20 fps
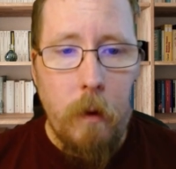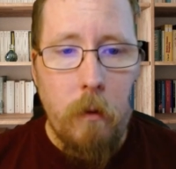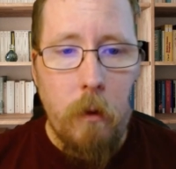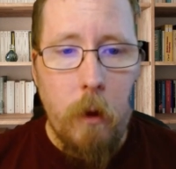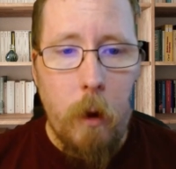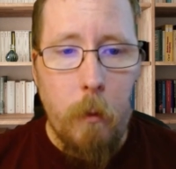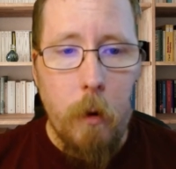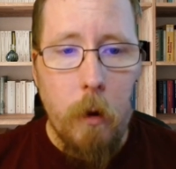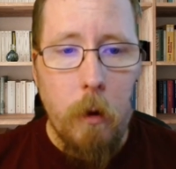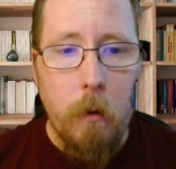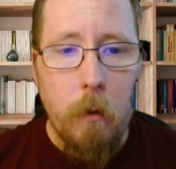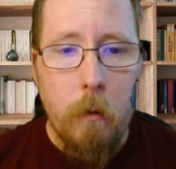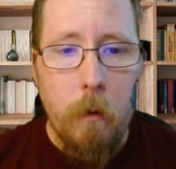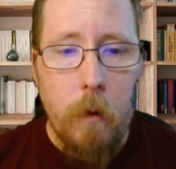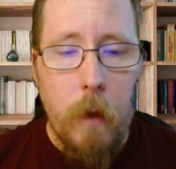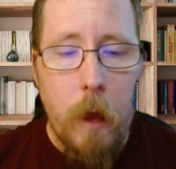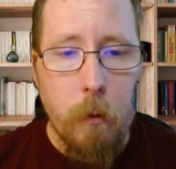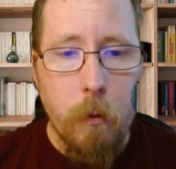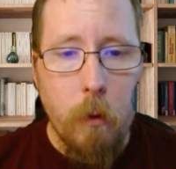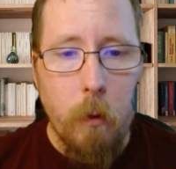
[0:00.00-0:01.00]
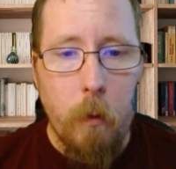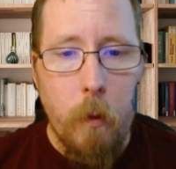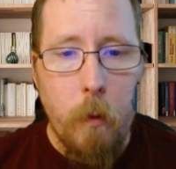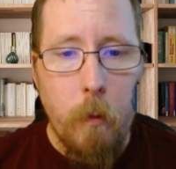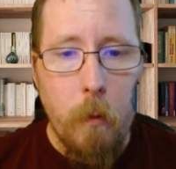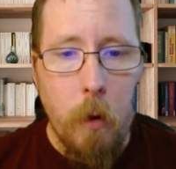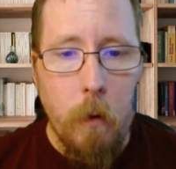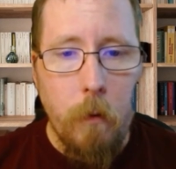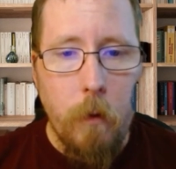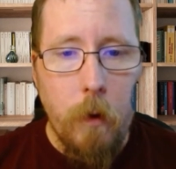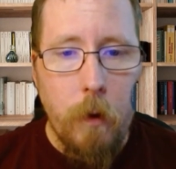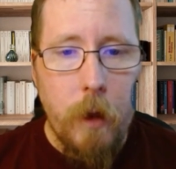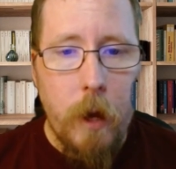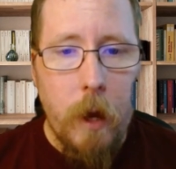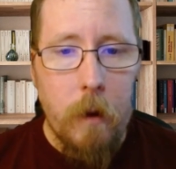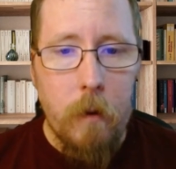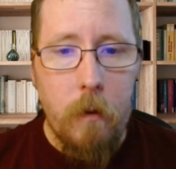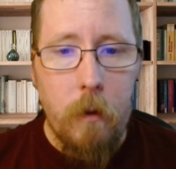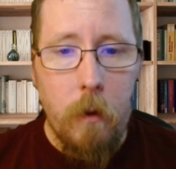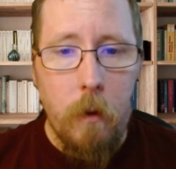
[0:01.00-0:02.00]
summer, they were removed to
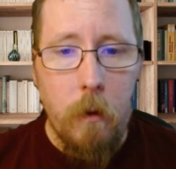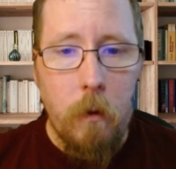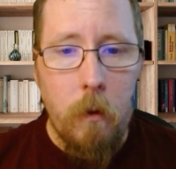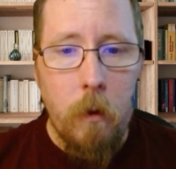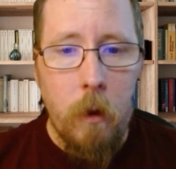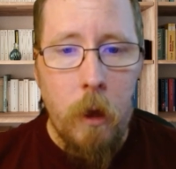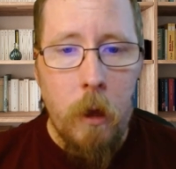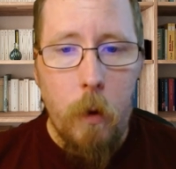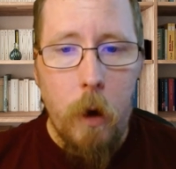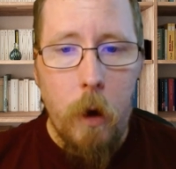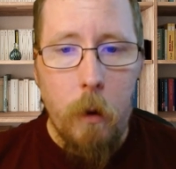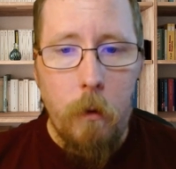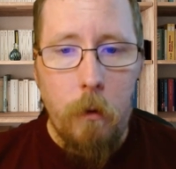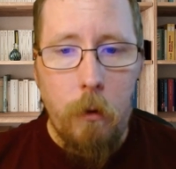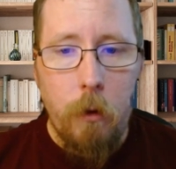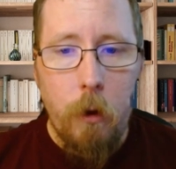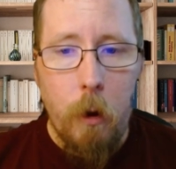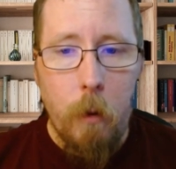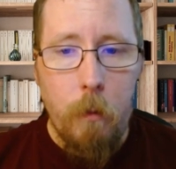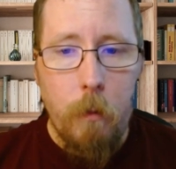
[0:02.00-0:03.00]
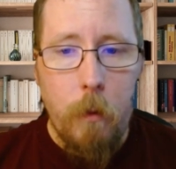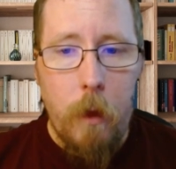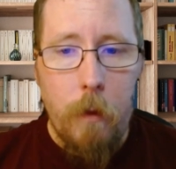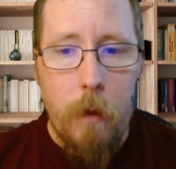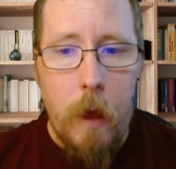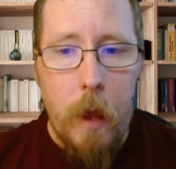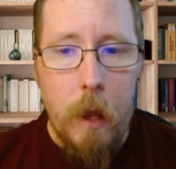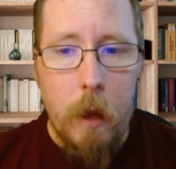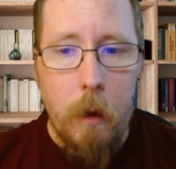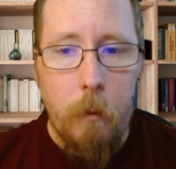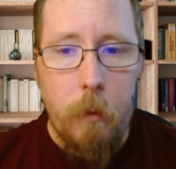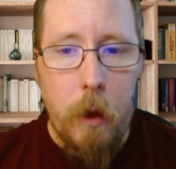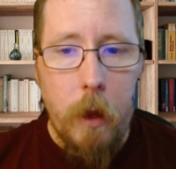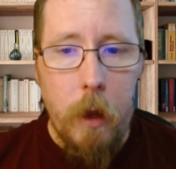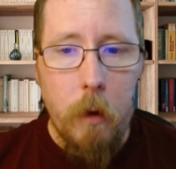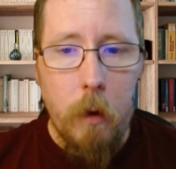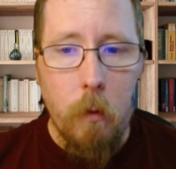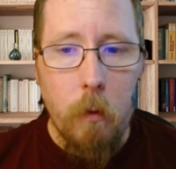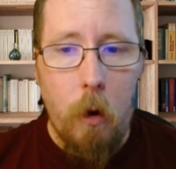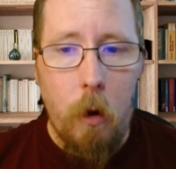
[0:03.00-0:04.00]
Texas, where it was hoped that they could play
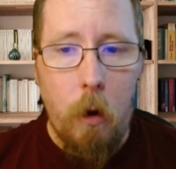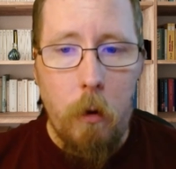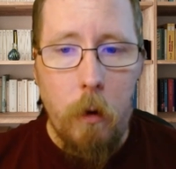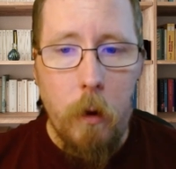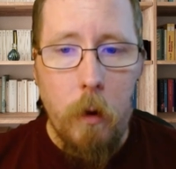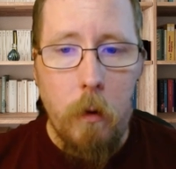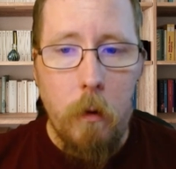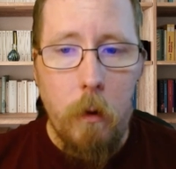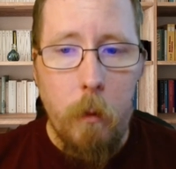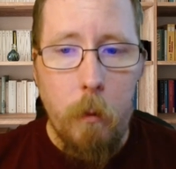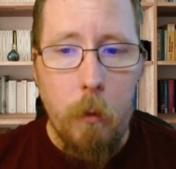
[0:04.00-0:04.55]
a role in the